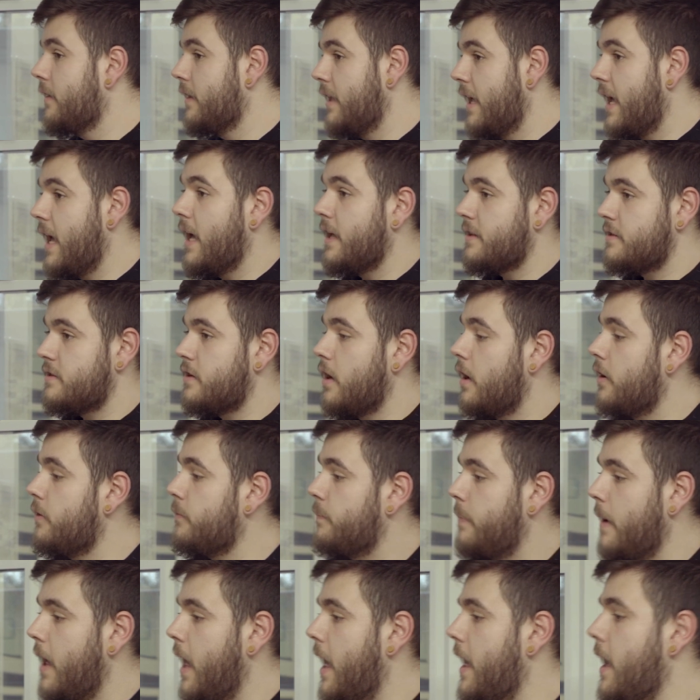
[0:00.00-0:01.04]
Yeah, so
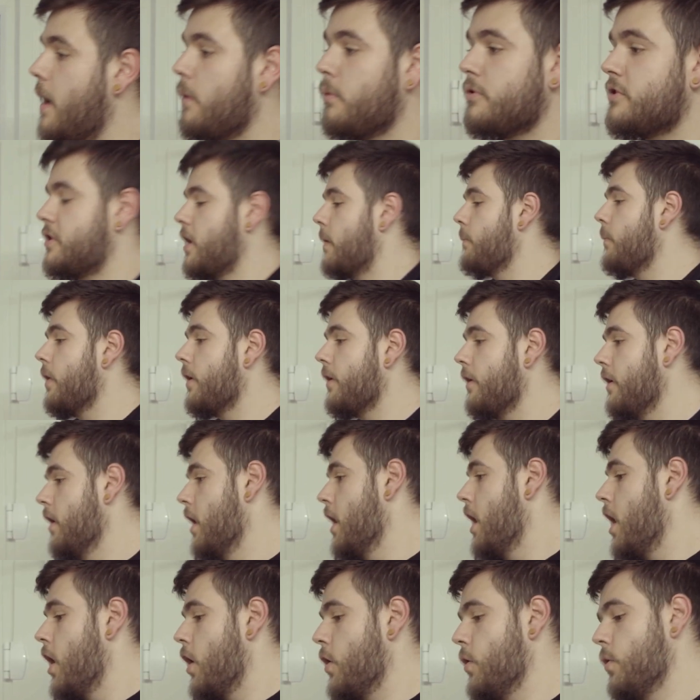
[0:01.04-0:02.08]
it was someone
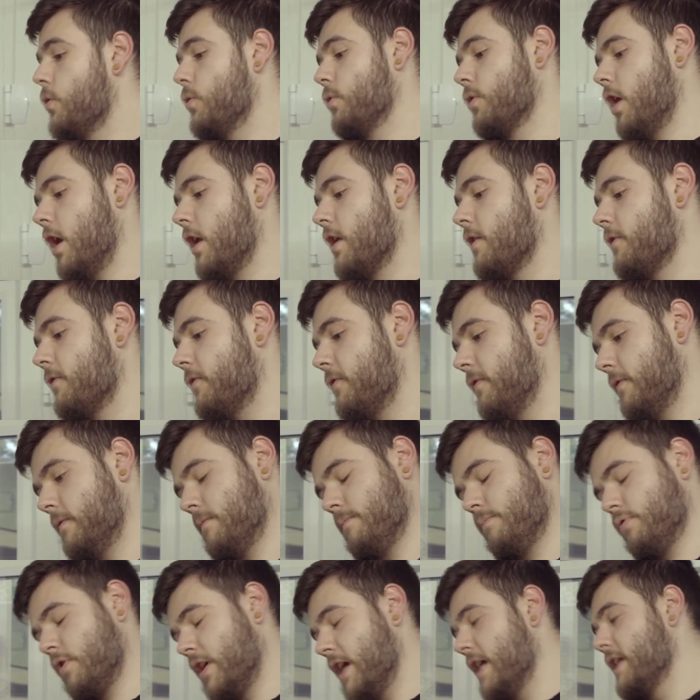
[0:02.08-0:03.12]
who kind
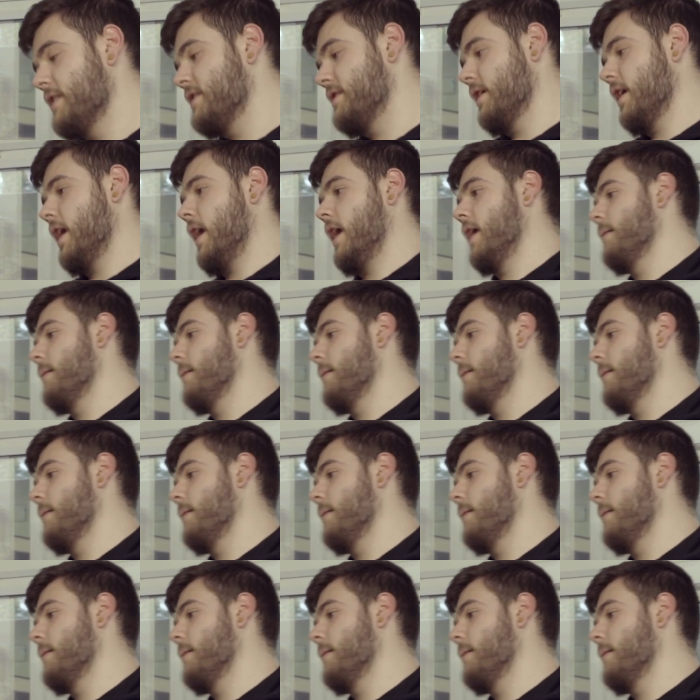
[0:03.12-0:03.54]
of breeds,